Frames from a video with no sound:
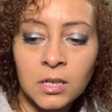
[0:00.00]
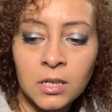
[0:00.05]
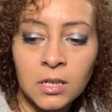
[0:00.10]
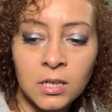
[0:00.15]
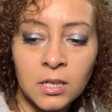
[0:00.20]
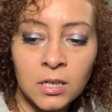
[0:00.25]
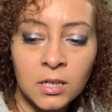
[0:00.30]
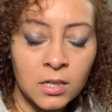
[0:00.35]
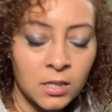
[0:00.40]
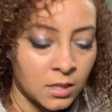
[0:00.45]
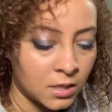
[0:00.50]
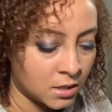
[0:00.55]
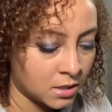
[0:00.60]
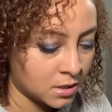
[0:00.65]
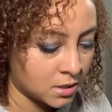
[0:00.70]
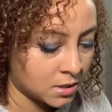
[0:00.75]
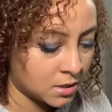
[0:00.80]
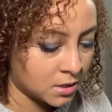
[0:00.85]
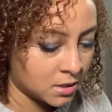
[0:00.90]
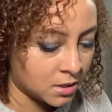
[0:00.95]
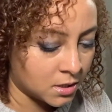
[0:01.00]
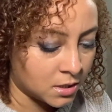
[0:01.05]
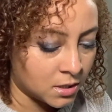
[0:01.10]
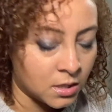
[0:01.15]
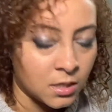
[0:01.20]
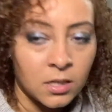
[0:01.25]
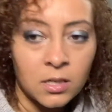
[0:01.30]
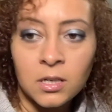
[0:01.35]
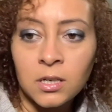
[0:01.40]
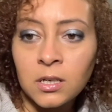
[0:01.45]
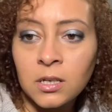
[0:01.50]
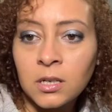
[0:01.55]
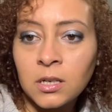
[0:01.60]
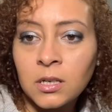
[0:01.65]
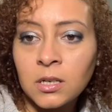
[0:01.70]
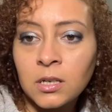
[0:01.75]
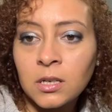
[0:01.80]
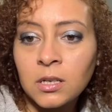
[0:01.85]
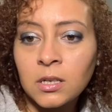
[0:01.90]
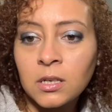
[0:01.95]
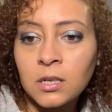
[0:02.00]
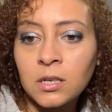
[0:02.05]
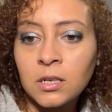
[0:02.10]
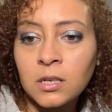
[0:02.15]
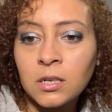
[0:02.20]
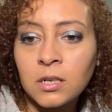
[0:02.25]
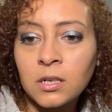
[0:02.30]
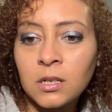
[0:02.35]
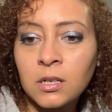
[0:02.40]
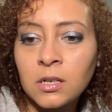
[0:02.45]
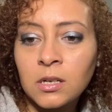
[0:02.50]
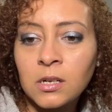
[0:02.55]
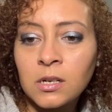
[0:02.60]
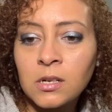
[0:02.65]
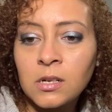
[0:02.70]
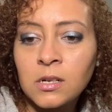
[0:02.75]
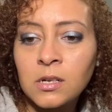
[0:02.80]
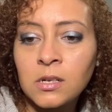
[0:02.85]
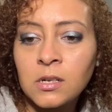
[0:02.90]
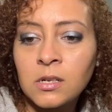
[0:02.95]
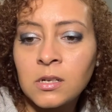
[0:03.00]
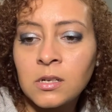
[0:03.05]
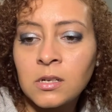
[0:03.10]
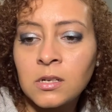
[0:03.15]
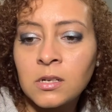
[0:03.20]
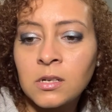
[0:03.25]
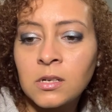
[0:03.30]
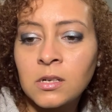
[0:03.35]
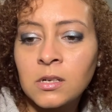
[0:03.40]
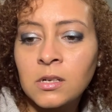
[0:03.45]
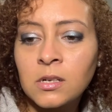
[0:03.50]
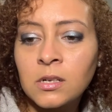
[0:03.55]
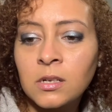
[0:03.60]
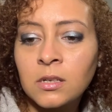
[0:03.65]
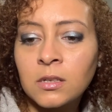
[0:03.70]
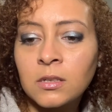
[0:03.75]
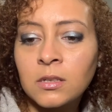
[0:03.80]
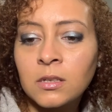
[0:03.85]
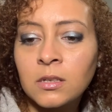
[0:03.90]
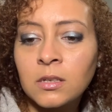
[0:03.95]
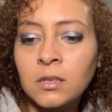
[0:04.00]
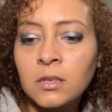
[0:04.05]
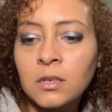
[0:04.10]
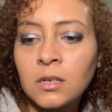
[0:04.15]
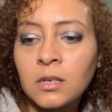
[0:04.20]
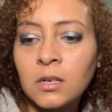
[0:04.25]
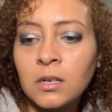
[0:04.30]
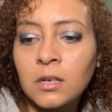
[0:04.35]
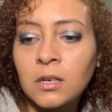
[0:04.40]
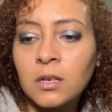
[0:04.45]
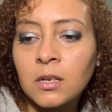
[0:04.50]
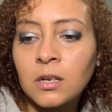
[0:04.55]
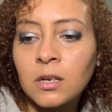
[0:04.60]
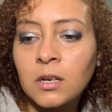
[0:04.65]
(silence)